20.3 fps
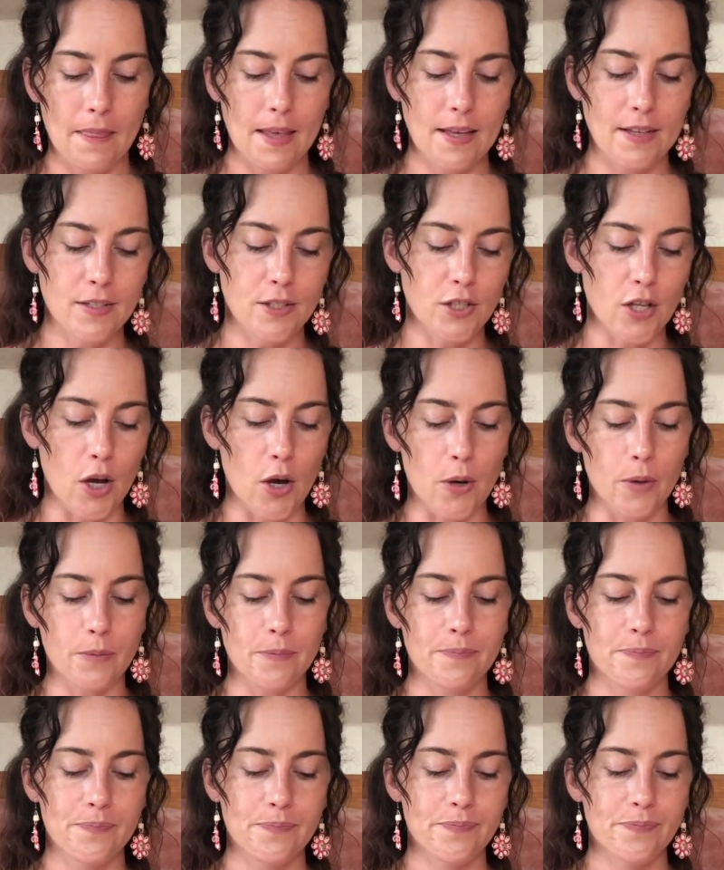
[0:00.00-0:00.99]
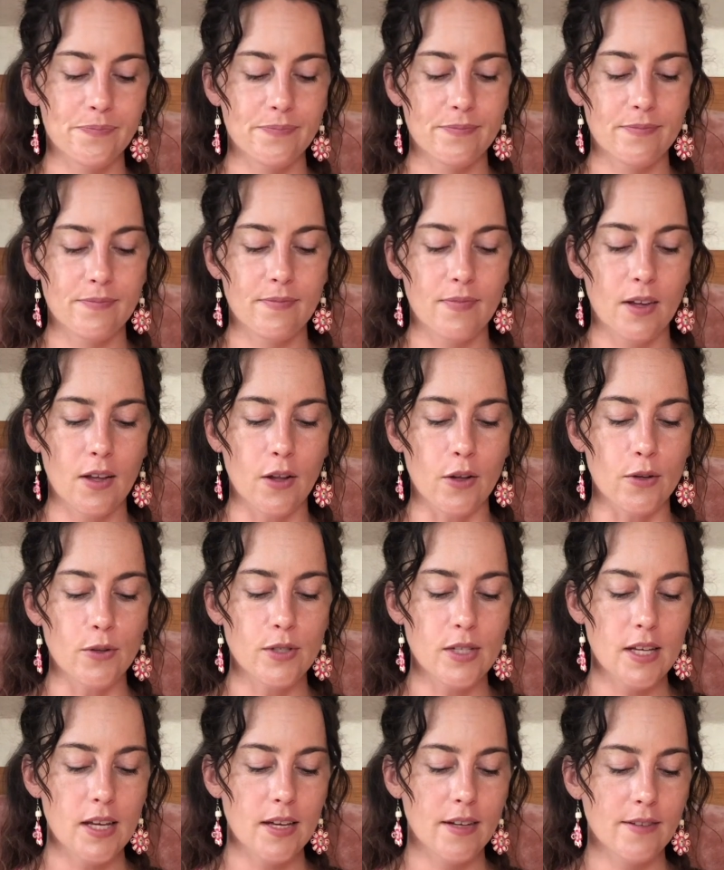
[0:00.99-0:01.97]
So,
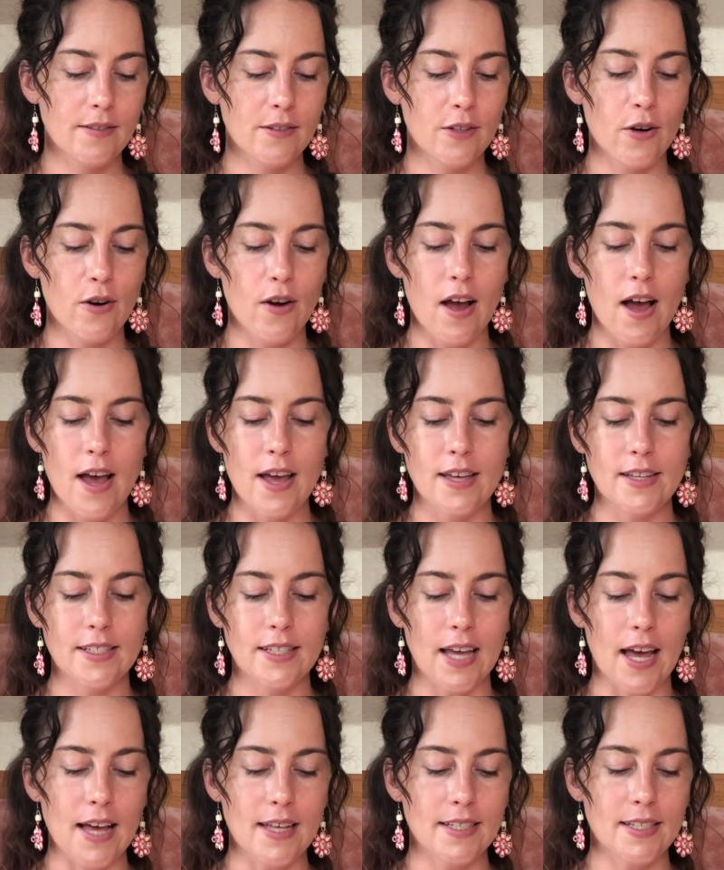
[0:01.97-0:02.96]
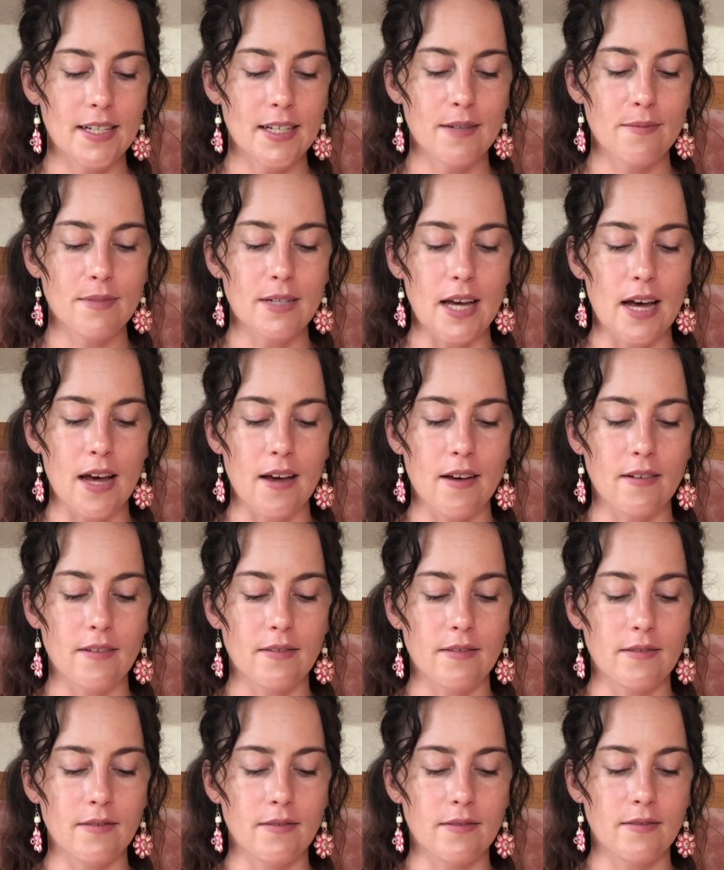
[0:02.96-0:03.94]
closing your eyes, casting them
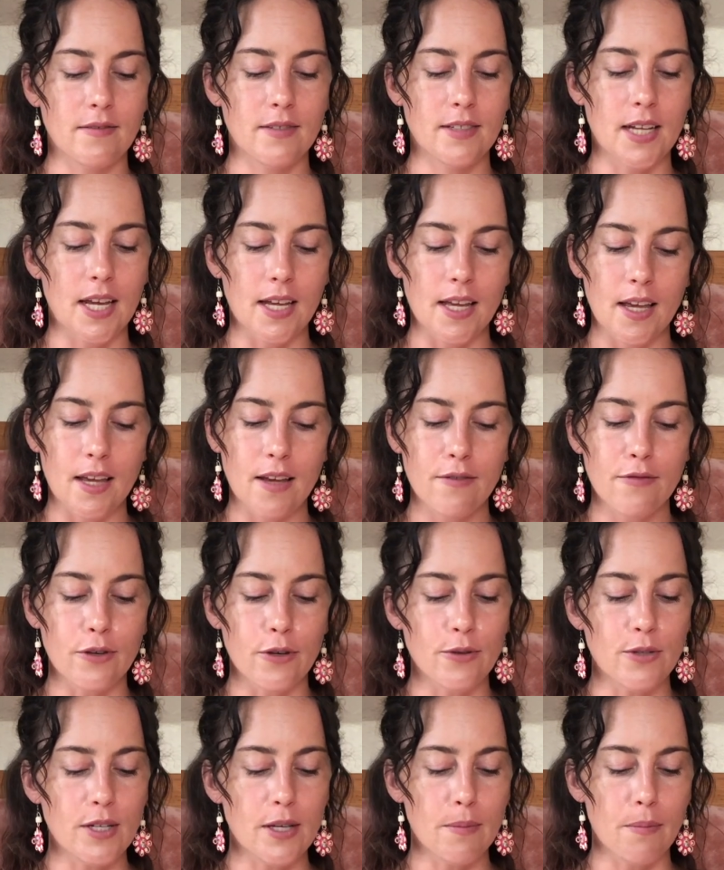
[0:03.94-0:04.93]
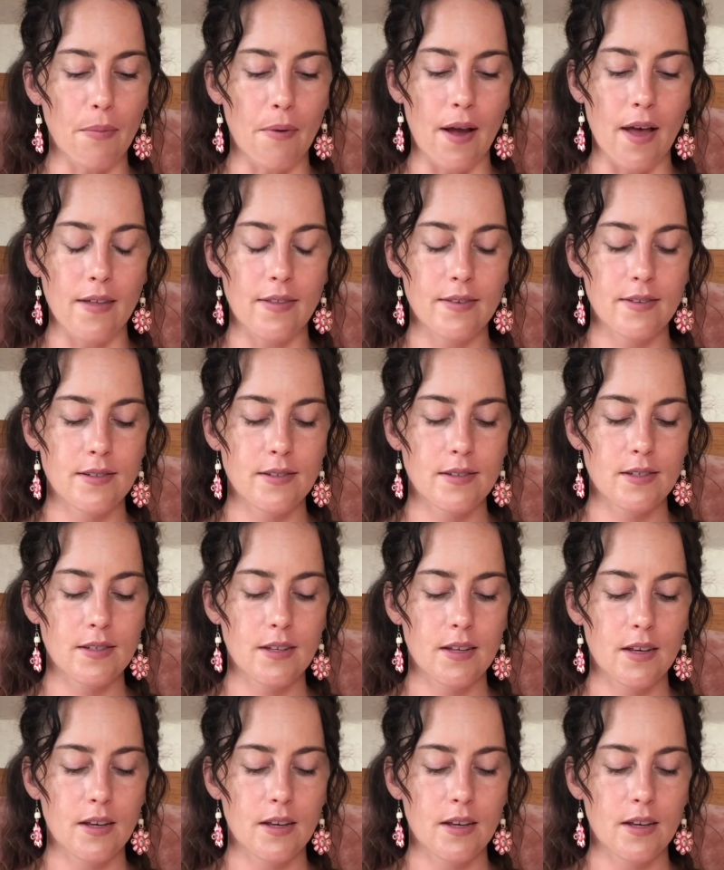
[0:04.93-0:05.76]
down, taking a few deep breaths.